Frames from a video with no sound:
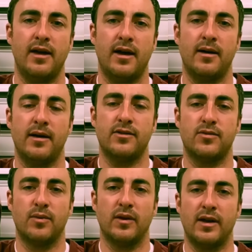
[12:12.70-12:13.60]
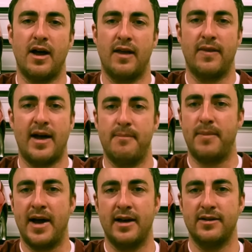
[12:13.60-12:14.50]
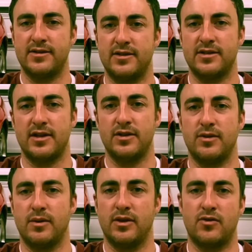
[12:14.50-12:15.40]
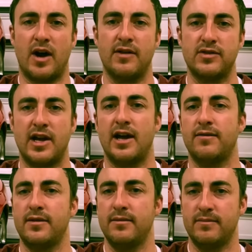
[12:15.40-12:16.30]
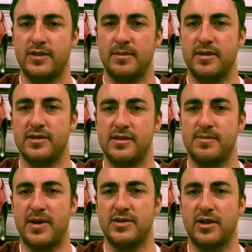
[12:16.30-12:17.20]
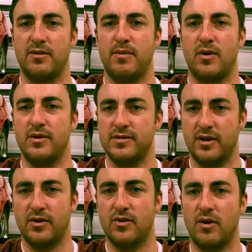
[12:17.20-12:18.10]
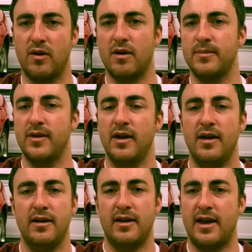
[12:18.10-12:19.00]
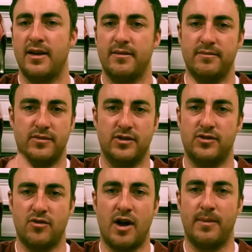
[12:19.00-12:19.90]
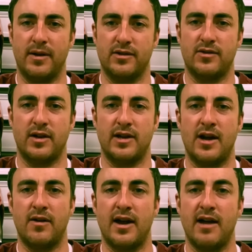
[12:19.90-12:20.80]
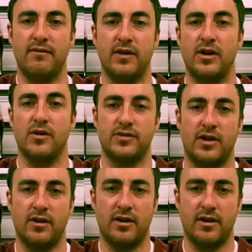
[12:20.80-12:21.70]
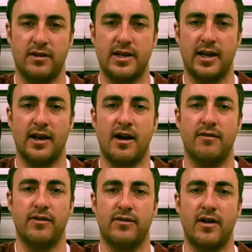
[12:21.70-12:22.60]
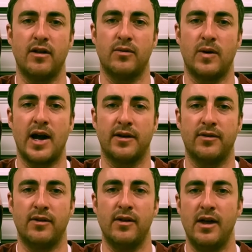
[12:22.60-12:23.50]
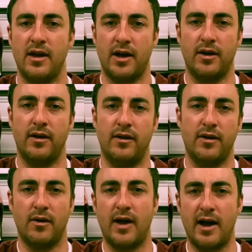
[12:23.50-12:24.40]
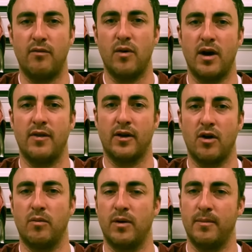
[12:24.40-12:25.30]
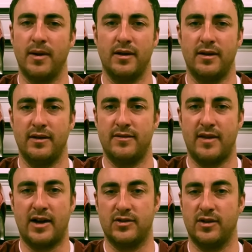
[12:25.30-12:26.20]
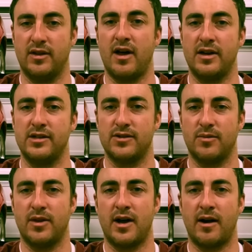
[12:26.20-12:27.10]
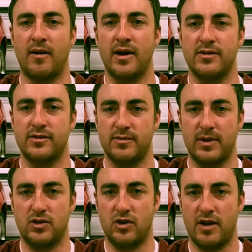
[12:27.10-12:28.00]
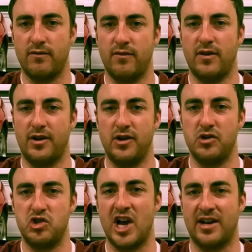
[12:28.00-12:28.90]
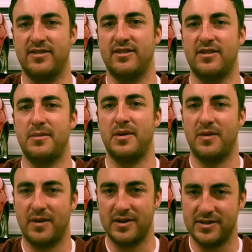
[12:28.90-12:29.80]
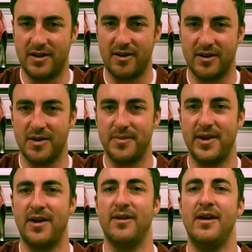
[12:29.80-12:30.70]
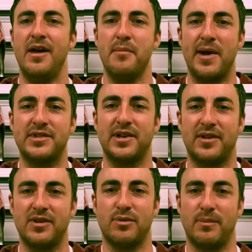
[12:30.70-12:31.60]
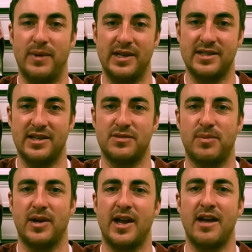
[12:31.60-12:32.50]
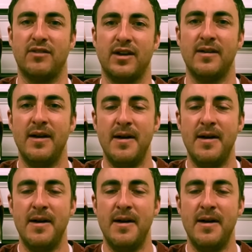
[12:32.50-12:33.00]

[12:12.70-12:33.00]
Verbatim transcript: Uh, it's really not that bad, it's just undoing the drive shaft, some of the suspension components and control arms, and just dropping it straight down. I have videos on uh, taking off the solid rear axle. I don't have one on the Cobra, but it's actually a lot easier with the IRS. Just make sure you have a good jack system under there because it all comes out basically as one piece and it's pretty heavy.